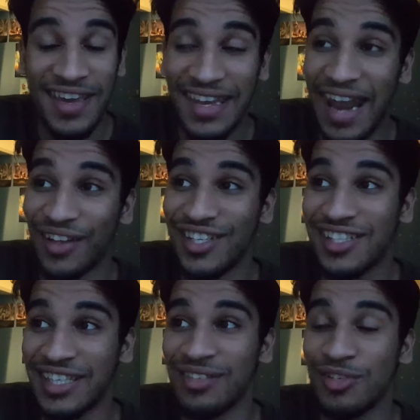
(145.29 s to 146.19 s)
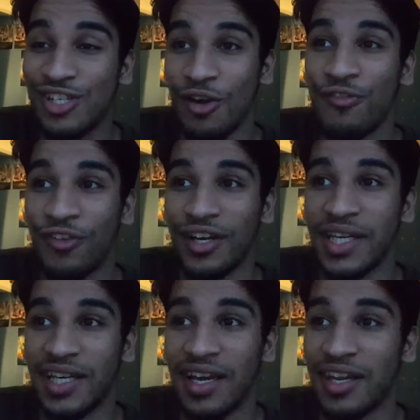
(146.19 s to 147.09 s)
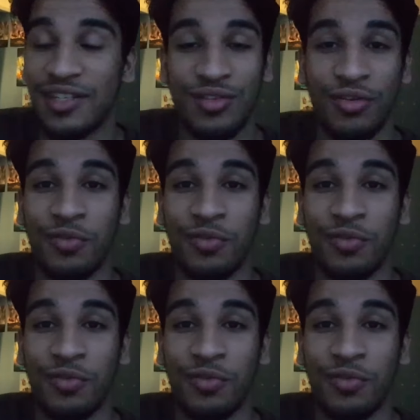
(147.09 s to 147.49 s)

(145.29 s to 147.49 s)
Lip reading: Now, this scene was so funny, and it took